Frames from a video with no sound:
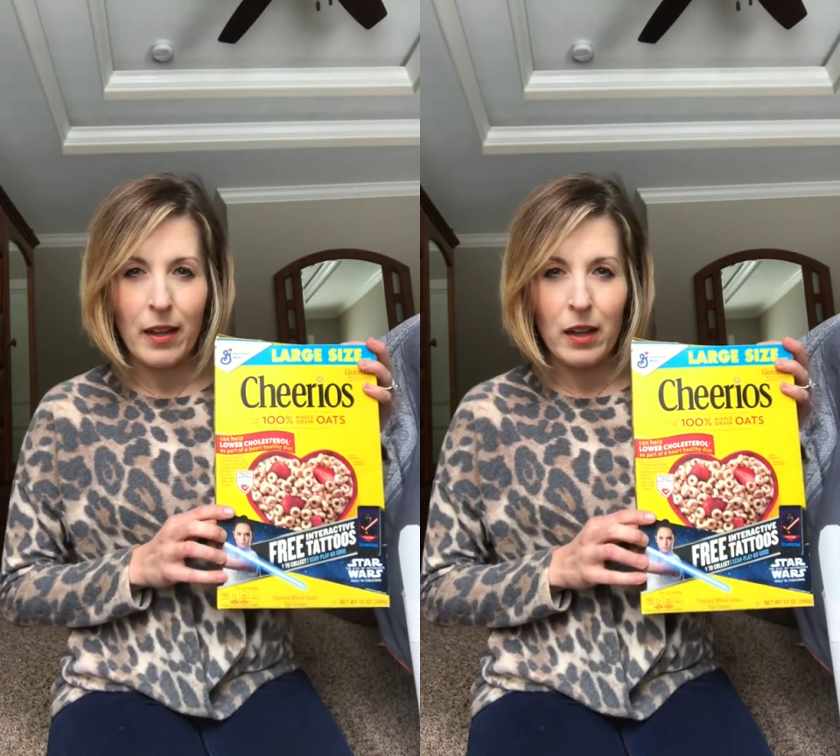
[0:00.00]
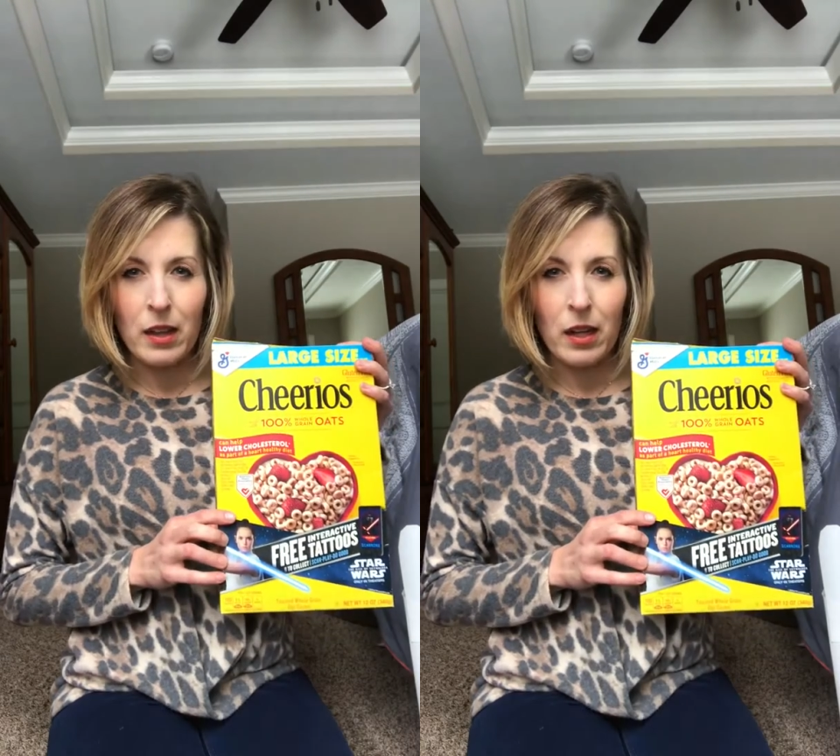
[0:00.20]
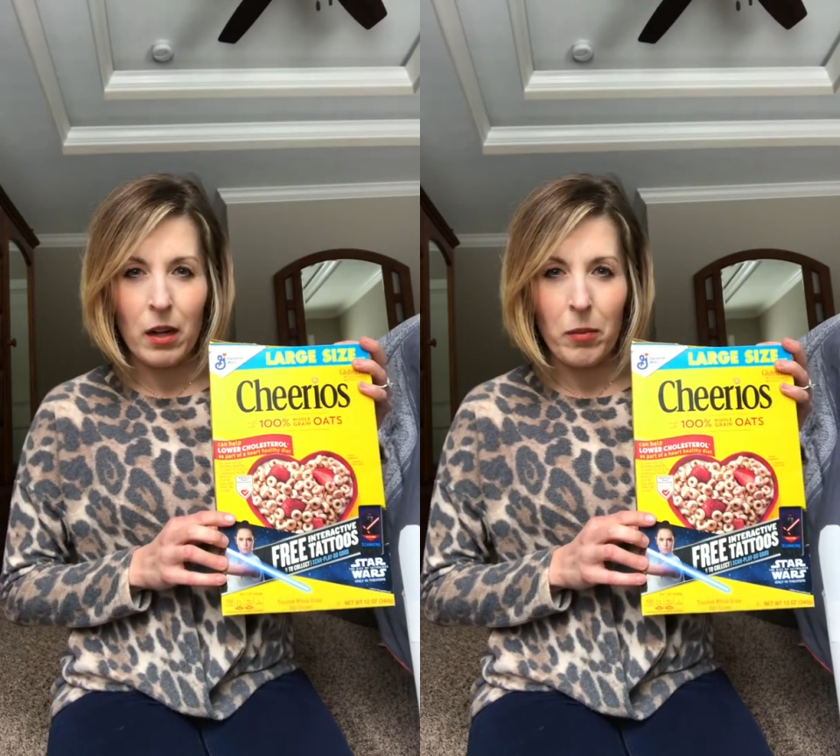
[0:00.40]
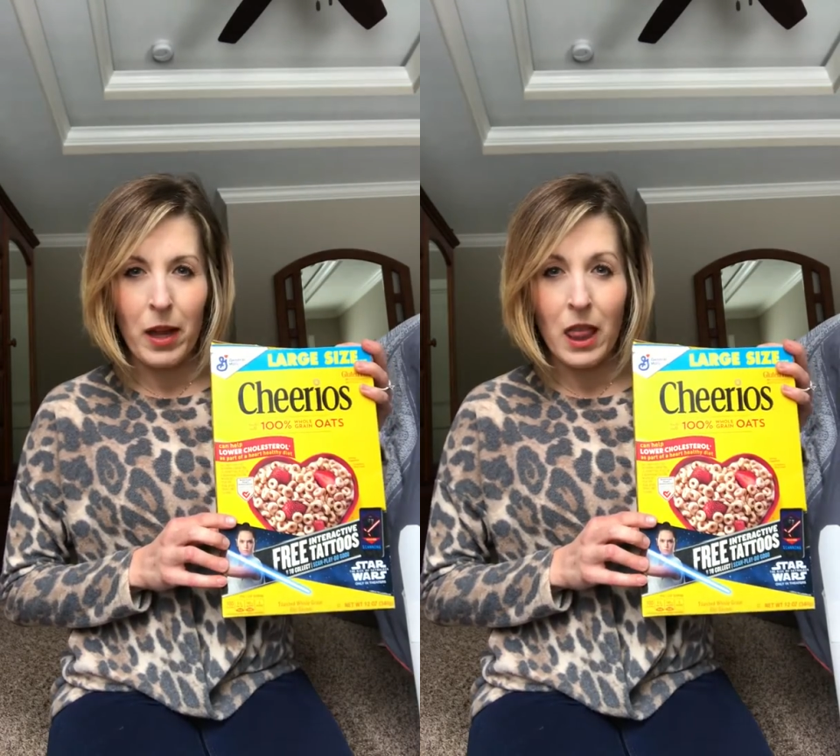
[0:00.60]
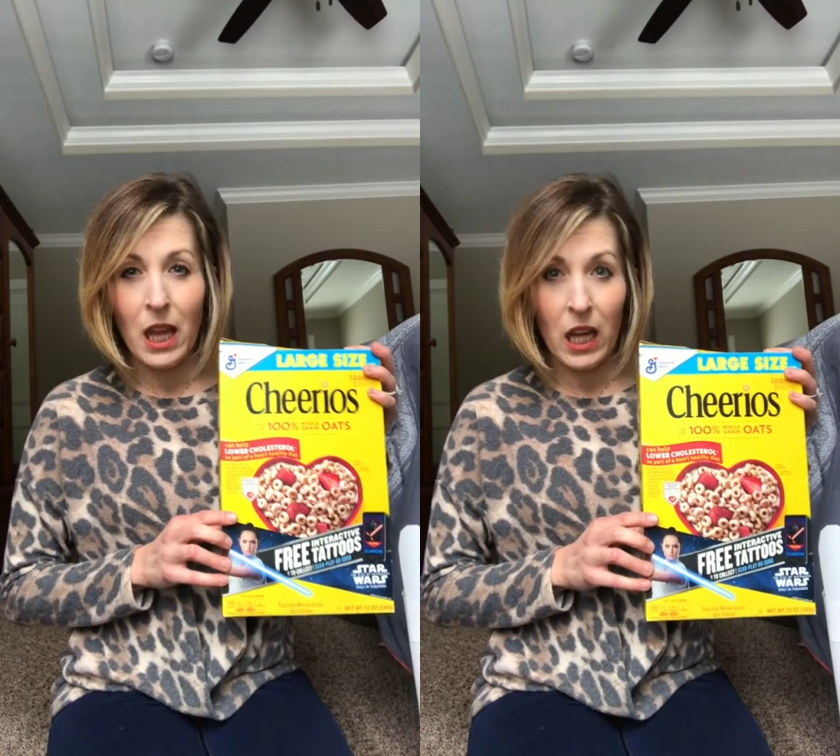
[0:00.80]
a little
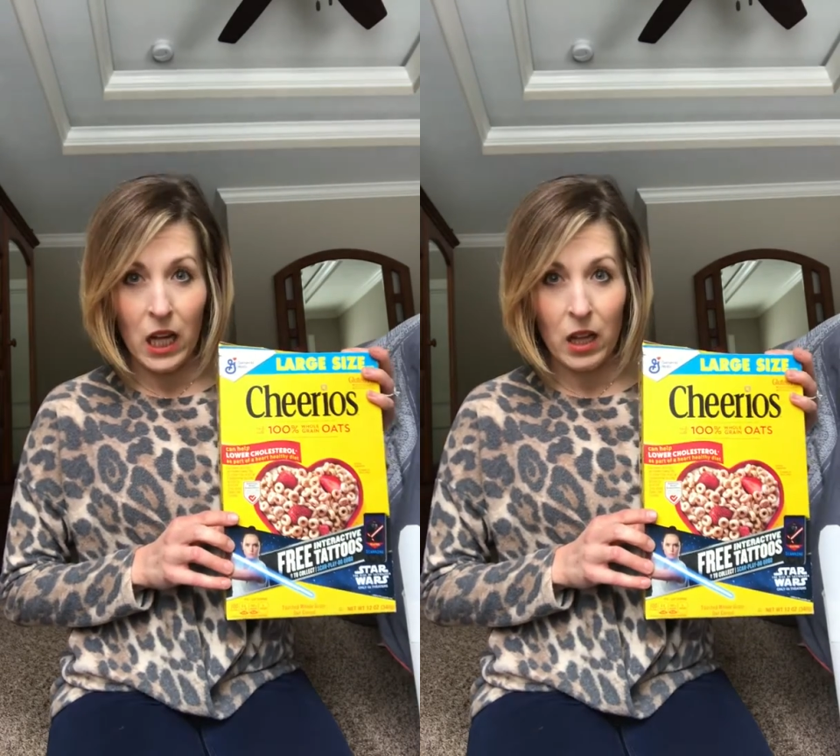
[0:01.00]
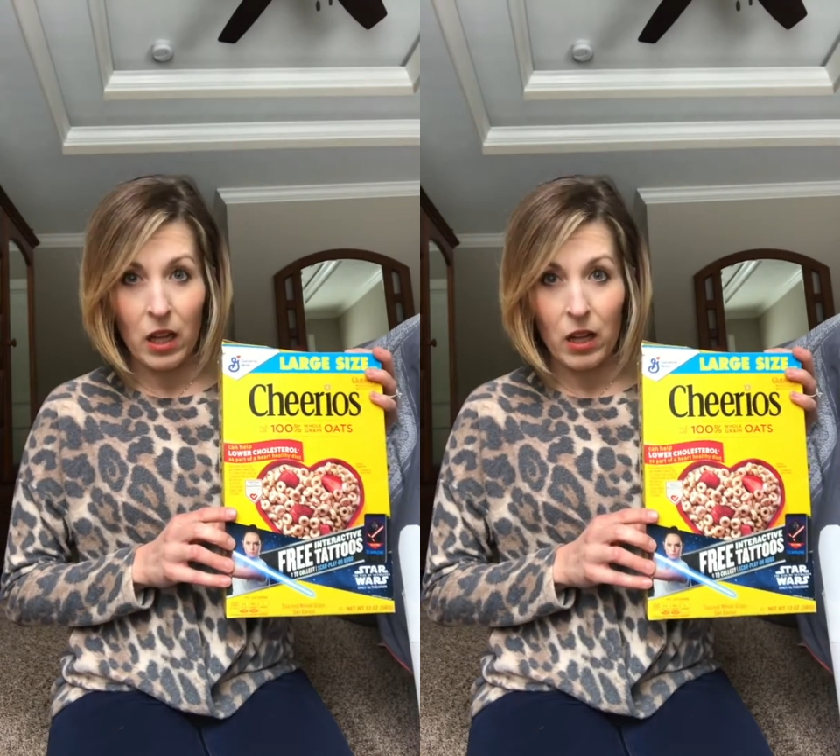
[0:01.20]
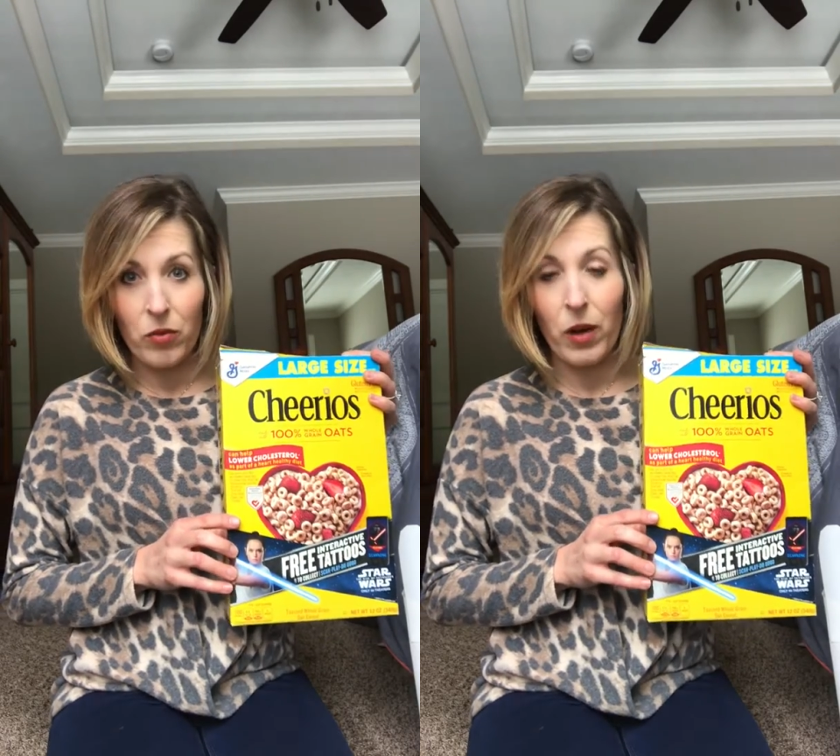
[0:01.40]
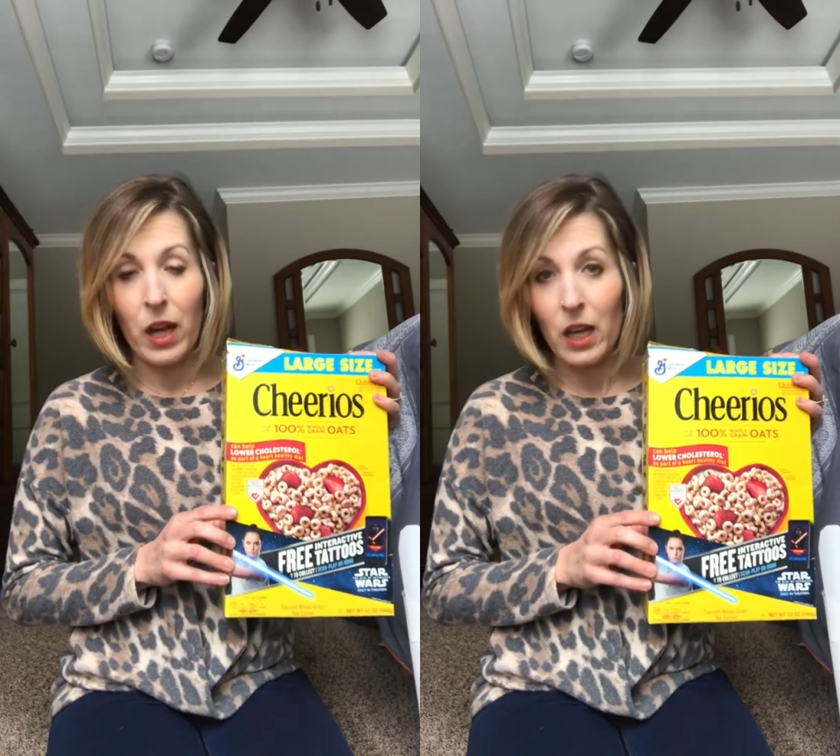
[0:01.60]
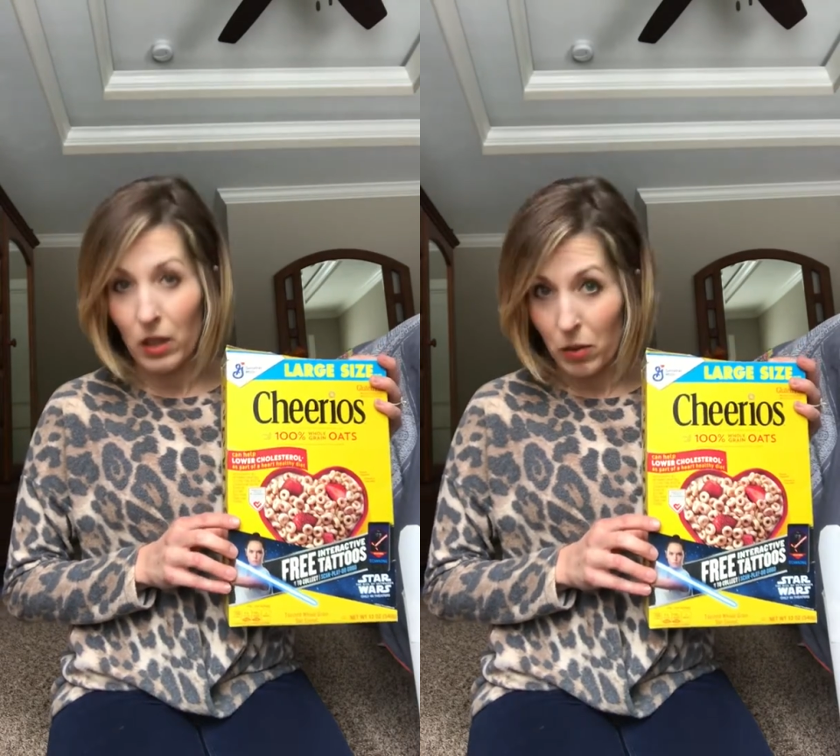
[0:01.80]
bit thicker than
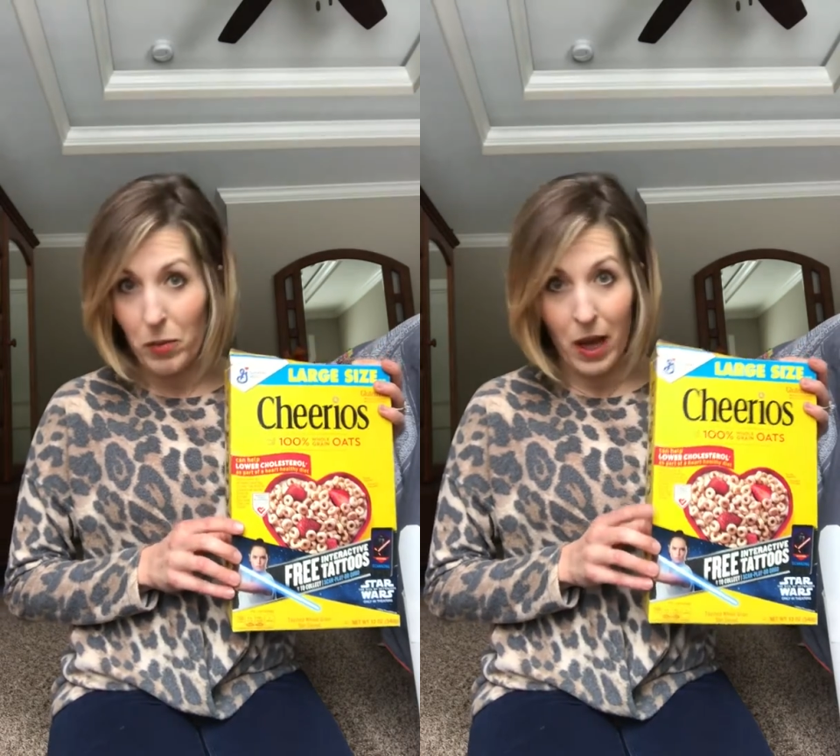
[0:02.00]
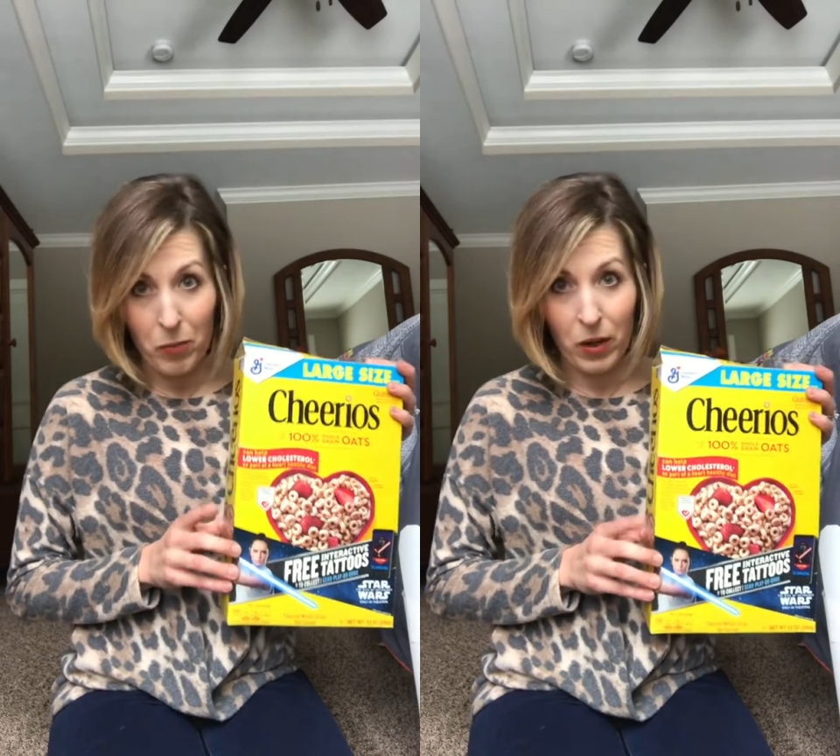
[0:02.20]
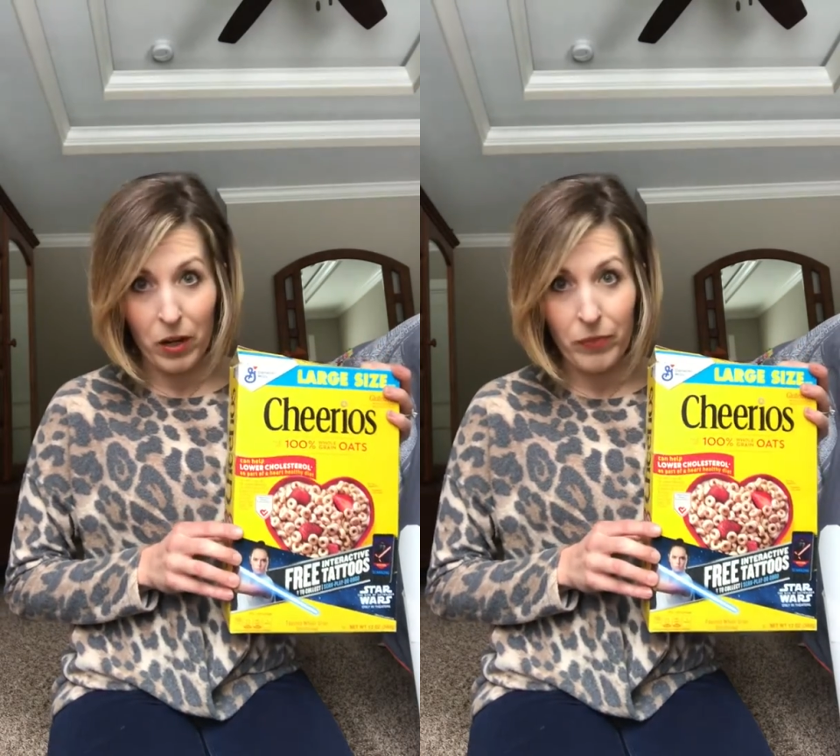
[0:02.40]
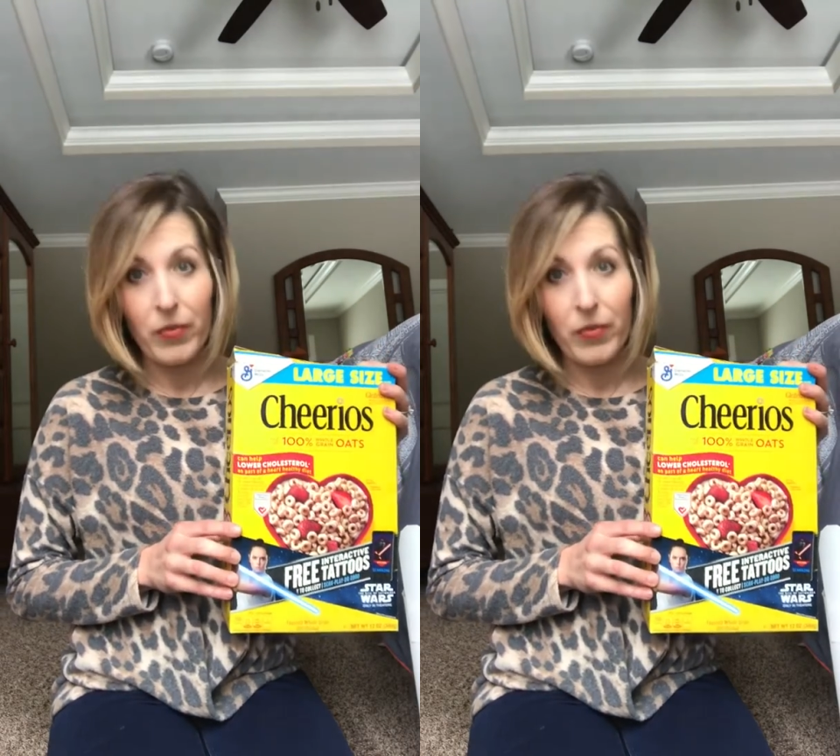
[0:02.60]
regular paper,